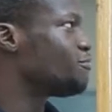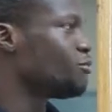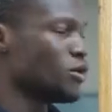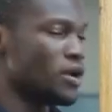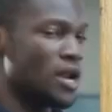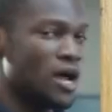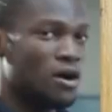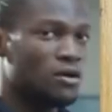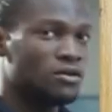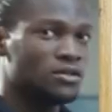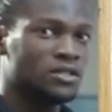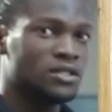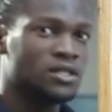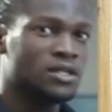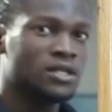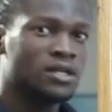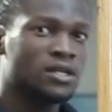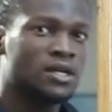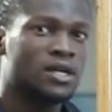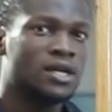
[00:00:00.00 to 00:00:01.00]
pronoun
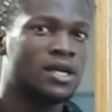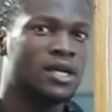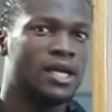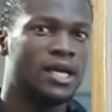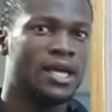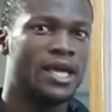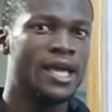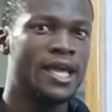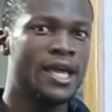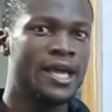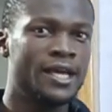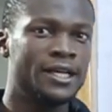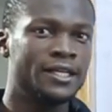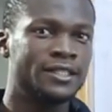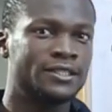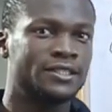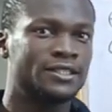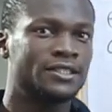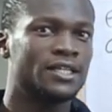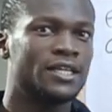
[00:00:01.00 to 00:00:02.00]

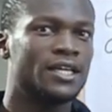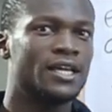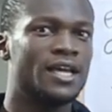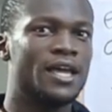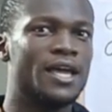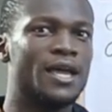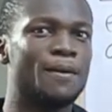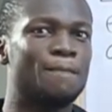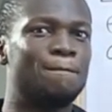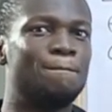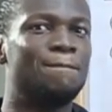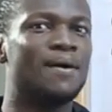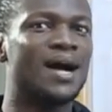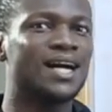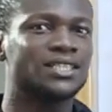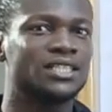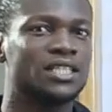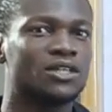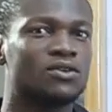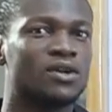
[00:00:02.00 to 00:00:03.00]
is a
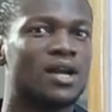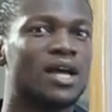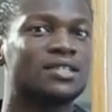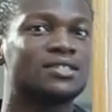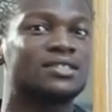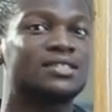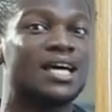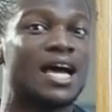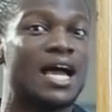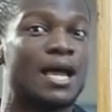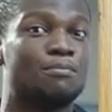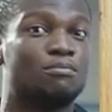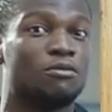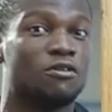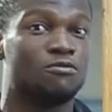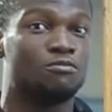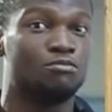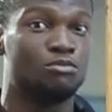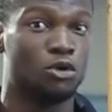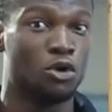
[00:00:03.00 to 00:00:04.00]
particular type
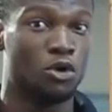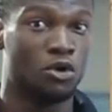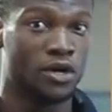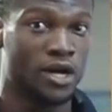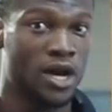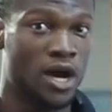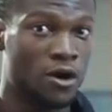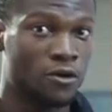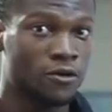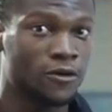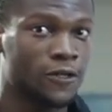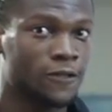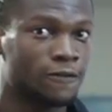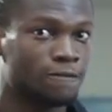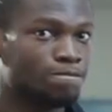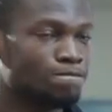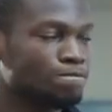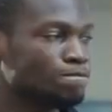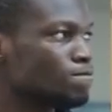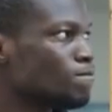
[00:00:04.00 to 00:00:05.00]
of pronoun
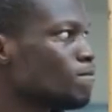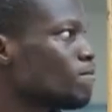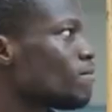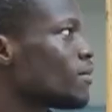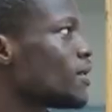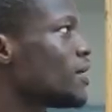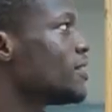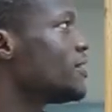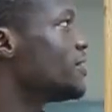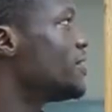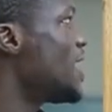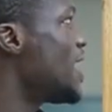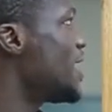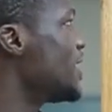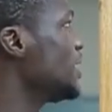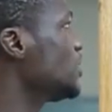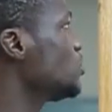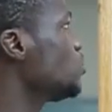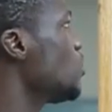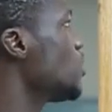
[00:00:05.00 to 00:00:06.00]
that
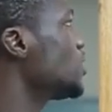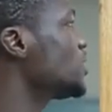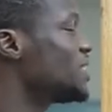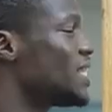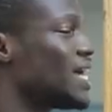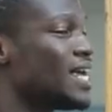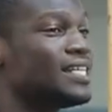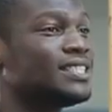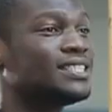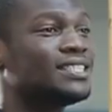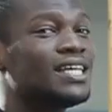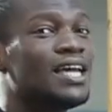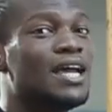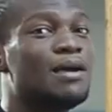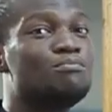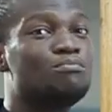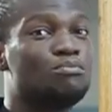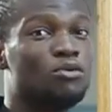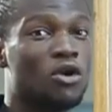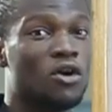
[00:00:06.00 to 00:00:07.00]
is
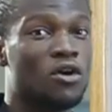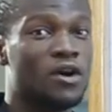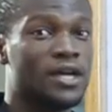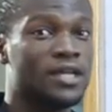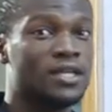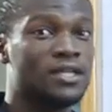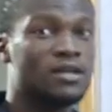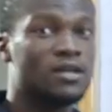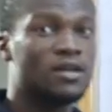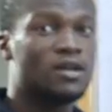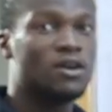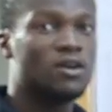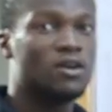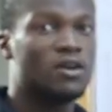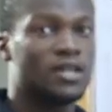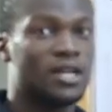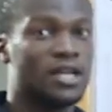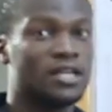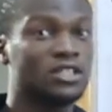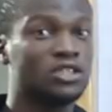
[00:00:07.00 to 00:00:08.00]
employed
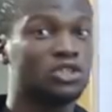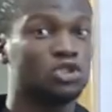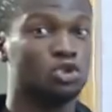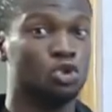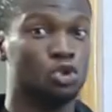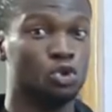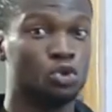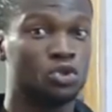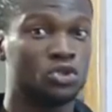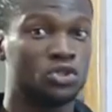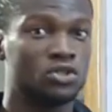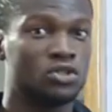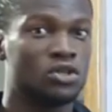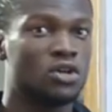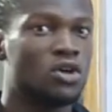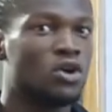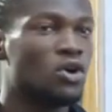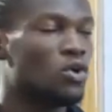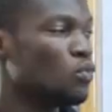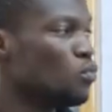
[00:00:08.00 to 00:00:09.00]
or that is used
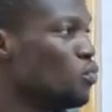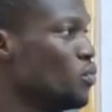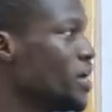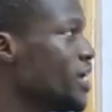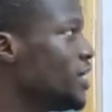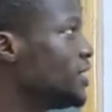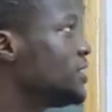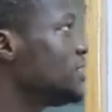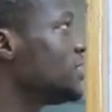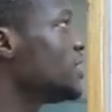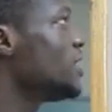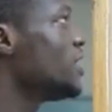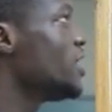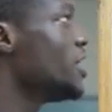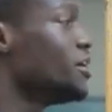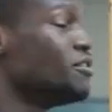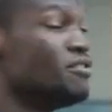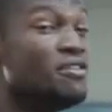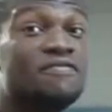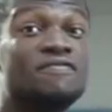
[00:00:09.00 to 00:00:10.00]

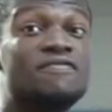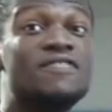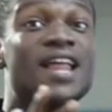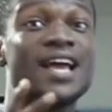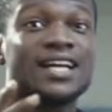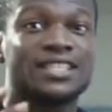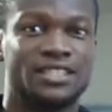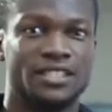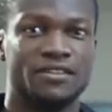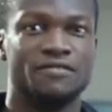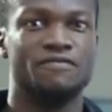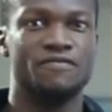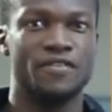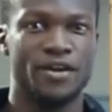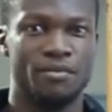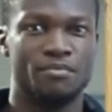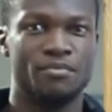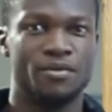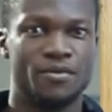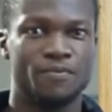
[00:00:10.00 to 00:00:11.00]
with a reflexive
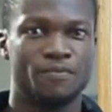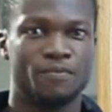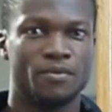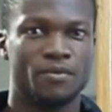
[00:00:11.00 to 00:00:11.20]
verb.